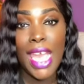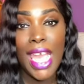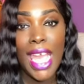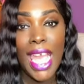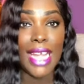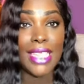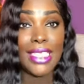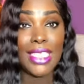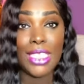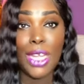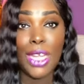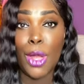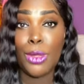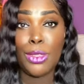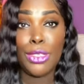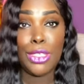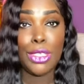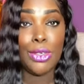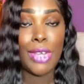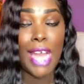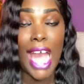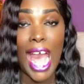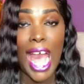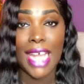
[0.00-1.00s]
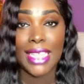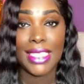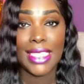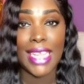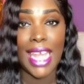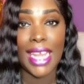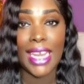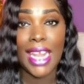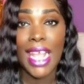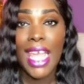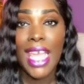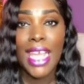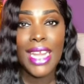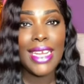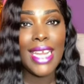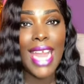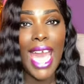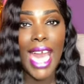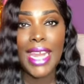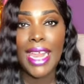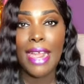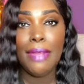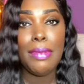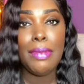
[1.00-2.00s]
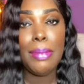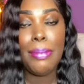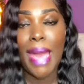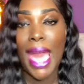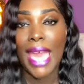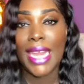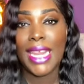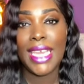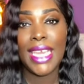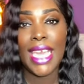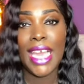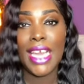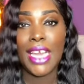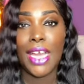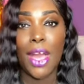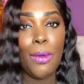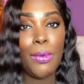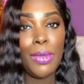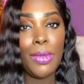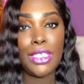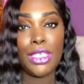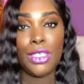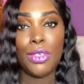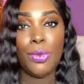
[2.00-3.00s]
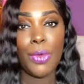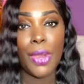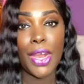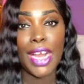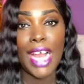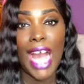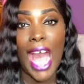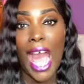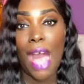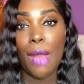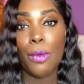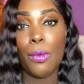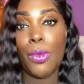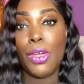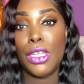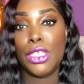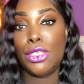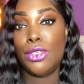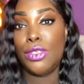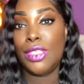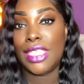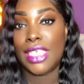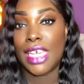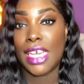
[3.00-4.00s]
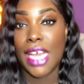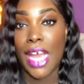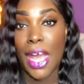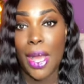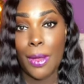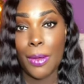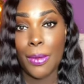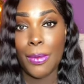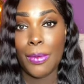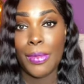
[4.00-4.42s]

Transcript: And I told you guys that not everybody can go with you where God wants you to go.